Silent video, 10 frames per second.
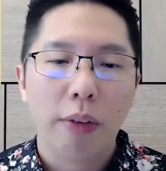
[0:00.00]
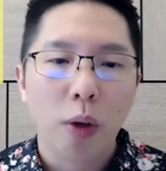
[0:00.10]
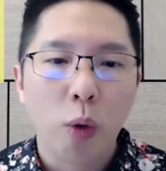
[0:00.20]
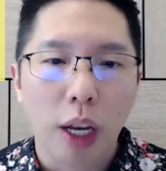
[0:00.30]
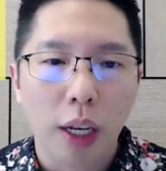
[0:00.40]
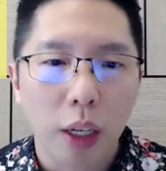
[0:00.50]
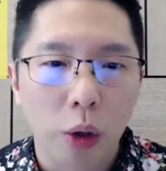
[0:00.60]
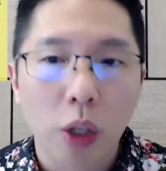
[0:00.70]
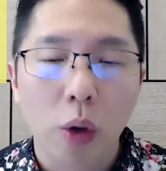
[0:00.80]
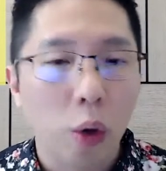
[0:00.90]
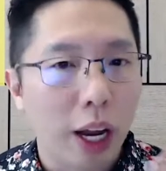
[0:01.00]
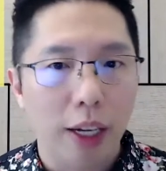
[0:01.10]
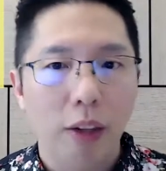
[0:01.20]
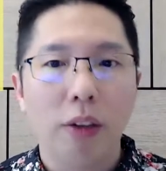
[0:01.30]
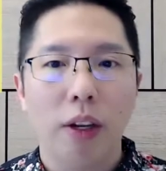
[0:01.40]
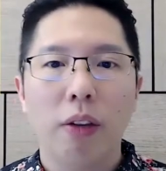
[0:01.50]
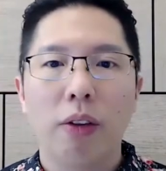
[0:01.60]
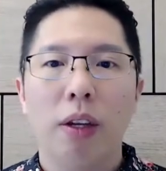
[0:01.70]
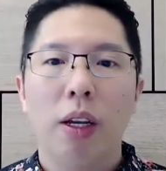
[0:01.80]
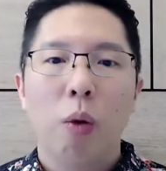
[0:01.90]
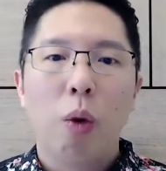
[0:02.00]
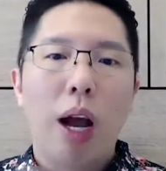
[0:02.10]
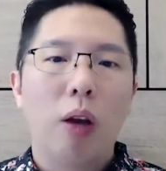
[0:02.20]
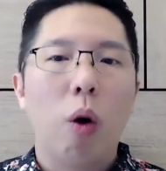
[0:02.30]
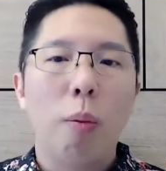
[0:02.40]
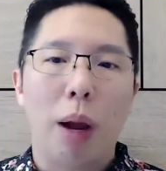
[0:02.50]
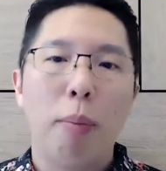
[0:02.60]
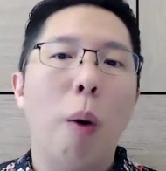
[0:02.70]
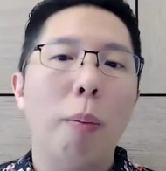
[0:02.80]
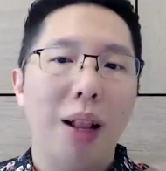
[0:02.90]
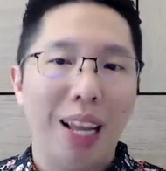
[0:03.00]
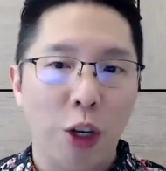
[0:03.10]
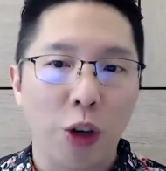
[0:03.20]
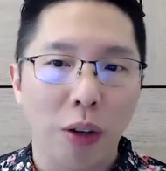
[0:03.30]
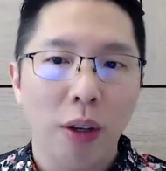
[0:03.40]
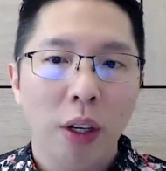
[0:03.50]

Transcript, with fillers: I feel that you need to look at this as what I call my population.